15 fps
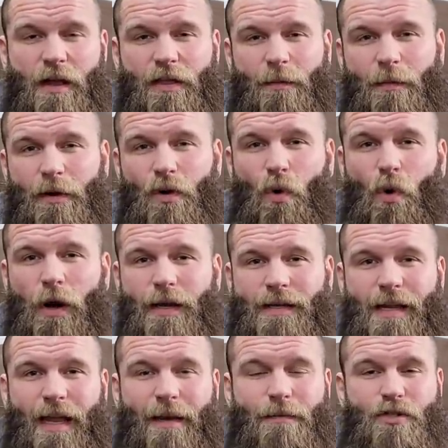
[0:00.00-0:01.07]
the McCoy
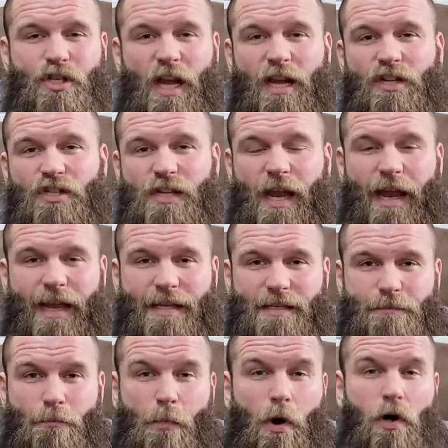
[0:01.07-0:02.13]
name changed
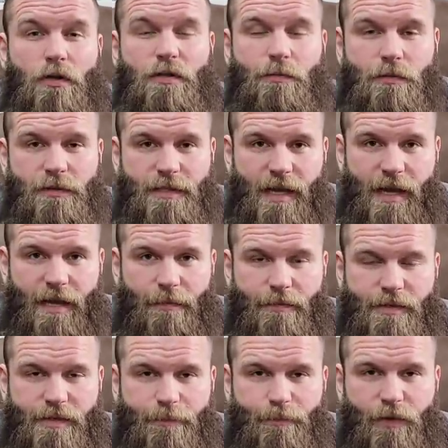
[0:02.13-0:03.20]
hands multiple
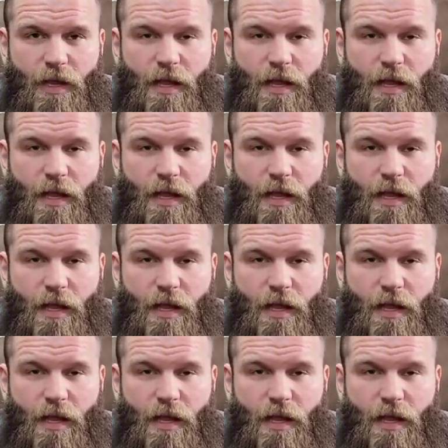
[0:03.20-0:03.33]
times.